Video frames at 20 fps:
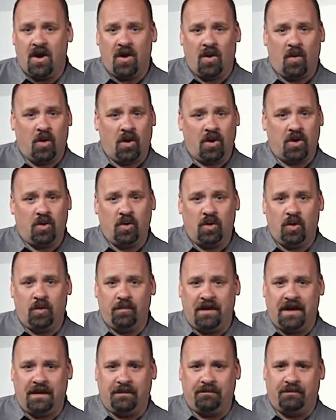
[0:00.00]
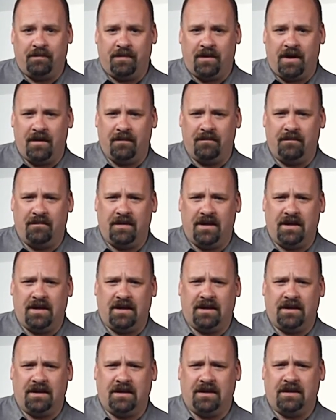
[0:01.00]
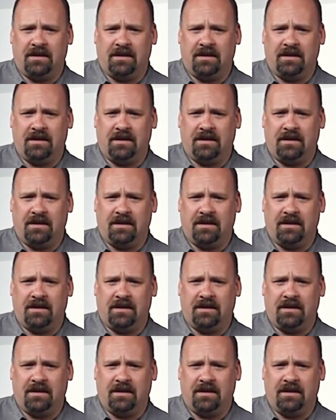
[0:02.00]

or Google Meet bombing.